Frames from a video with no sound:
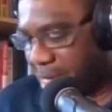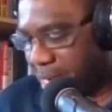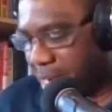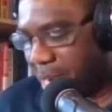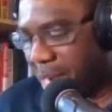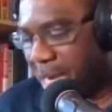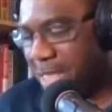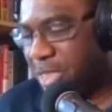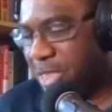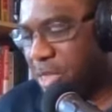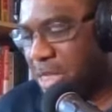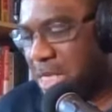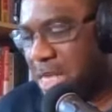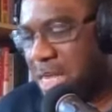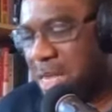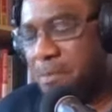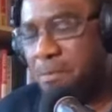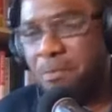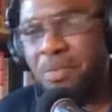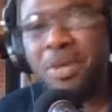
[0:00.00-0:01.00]

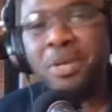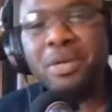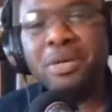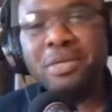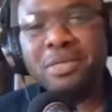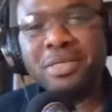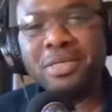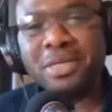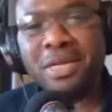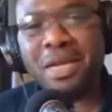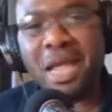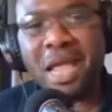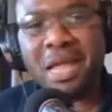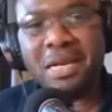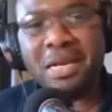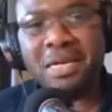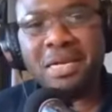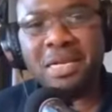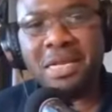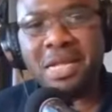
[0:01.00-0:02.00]
actually build
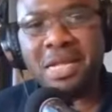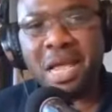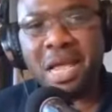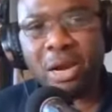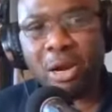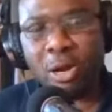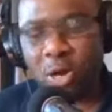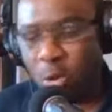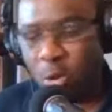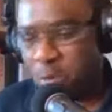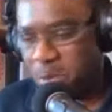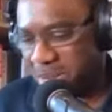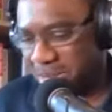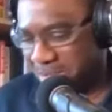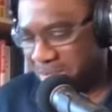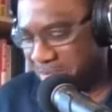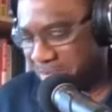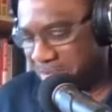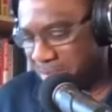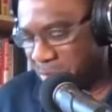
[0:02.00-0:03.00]
the economy,
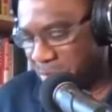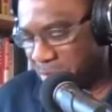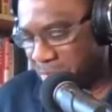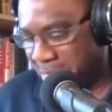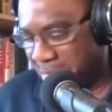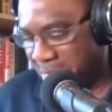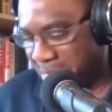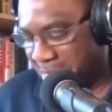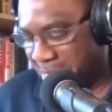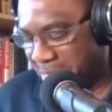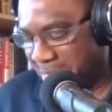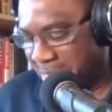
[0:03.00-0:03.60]
okay?